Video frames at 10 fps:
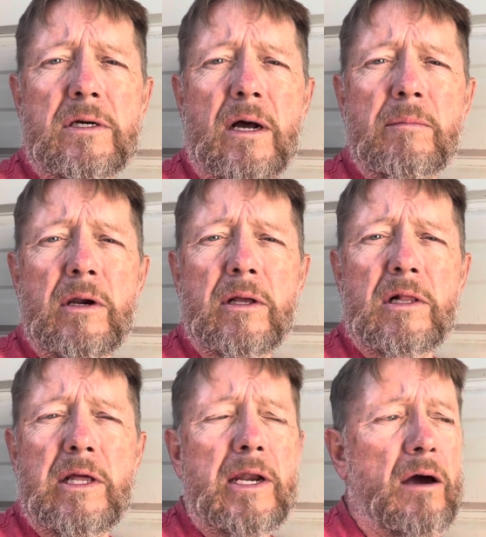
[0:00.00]
I'm going to
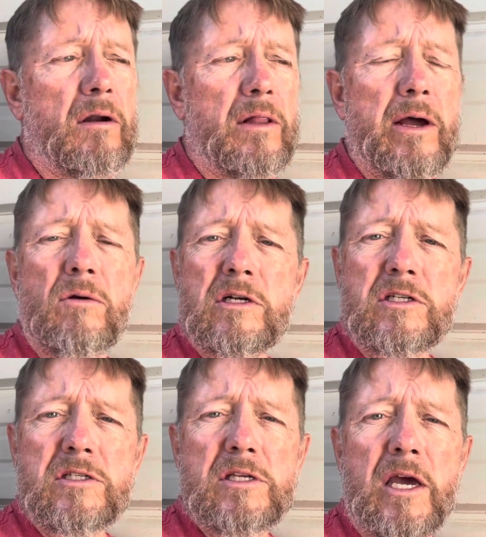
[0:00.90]
clean out all that Russian
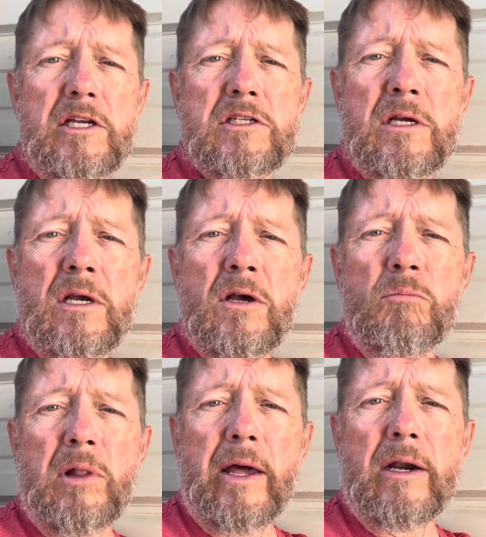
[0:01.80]
sage,
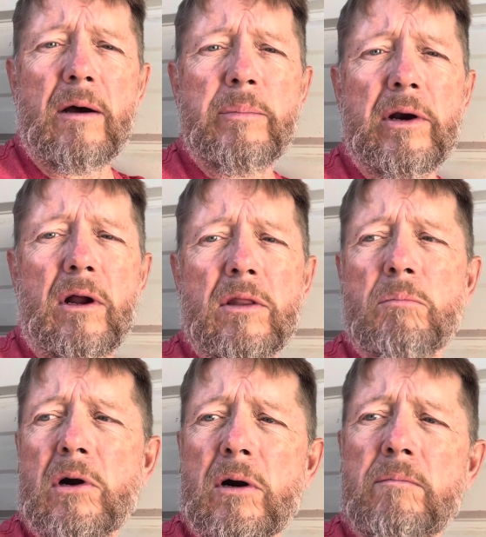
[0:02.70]
plant it up here on the
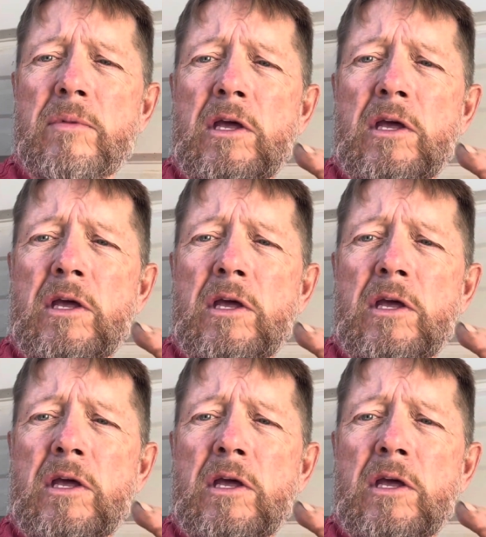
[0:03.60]
berm.